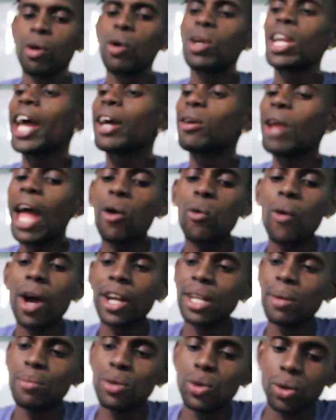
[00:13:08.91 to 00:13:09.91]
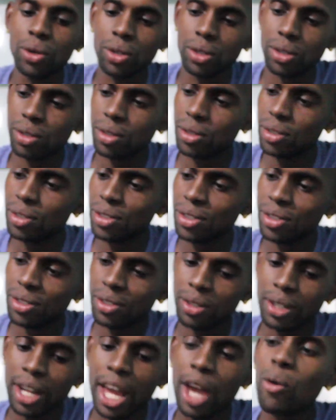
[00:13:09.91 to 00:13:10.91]
But like what them do?
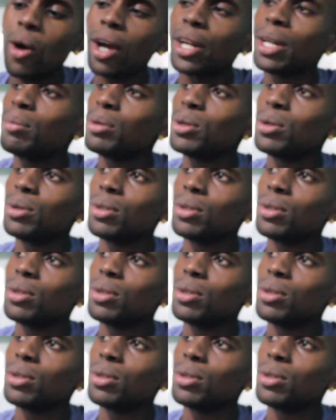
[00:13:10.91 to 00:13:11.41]
Like what them do?